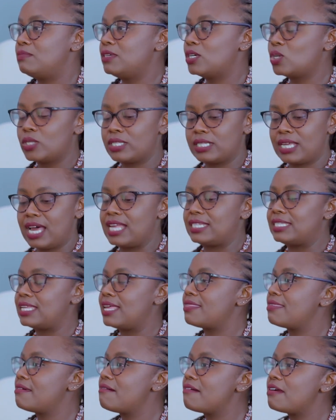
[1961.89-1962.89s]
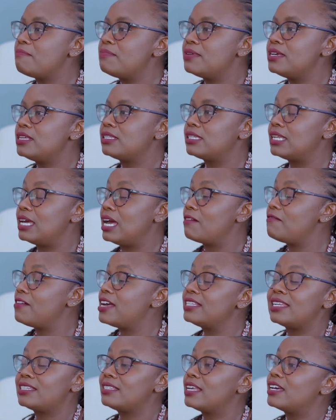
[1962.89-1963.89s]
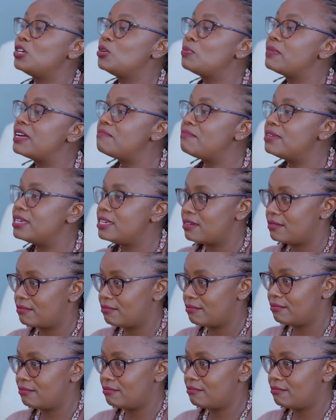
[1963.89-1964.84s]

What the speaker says: because as a therapist, first as a human being,